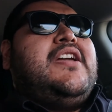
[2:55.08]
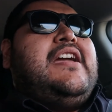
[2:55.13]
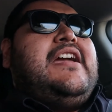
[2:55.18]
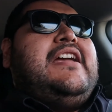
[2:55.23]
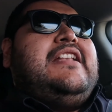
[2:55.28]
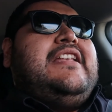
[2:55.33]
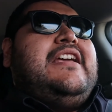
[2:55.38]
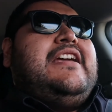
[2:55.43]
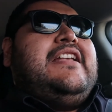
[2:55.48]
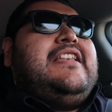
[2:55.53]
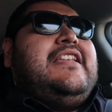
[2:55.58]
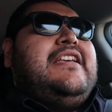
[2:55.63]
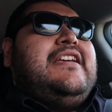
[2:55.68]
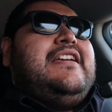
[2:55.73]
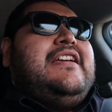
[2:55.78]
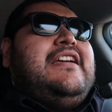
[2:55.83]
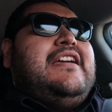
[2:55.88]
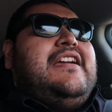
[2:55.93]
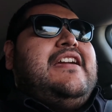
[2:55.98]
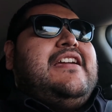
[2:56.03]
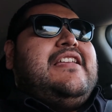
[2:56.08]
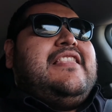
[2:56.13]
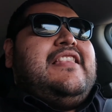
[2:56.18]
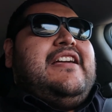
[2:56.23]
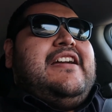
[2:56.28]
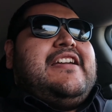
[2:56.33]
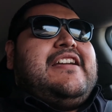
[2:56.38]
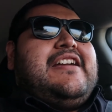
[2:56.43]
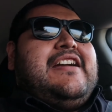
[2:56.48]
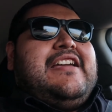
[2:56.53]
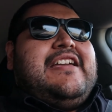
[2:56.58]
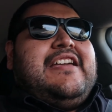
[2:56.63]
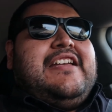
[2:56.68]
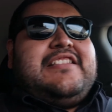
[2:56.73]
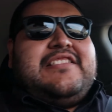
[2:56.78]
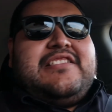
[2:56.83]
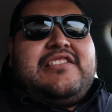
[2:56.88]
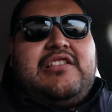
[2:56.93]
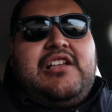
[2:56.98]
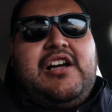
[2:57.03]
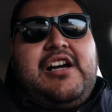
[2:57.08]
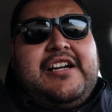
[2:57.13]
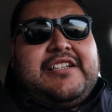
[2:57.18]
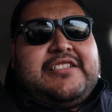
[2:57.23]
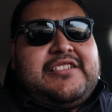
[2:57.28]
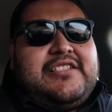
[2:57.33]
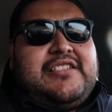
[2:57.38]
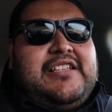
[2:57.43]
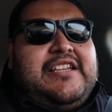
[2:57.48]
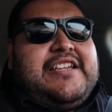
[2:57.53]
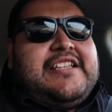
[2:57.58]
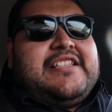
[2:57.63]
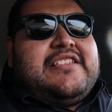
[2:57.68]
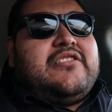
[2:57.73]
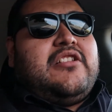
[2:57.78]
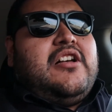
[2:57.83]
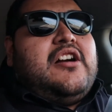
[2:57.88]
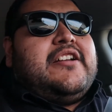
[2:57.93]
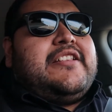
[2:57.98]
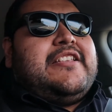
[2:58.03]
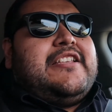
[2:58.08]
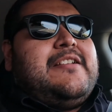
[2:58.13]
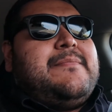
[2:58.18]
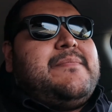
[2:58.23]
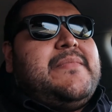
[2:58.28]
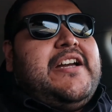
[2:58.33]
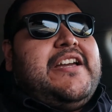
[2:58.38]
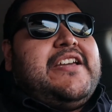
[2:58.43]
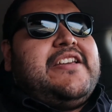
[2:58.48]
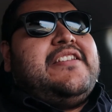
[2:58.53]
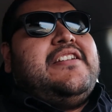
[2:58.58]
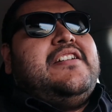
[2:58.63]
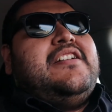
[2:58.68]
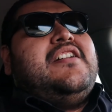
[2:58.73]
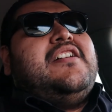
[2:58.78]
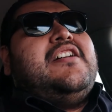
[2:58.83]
And then like it's locked, and I'm like,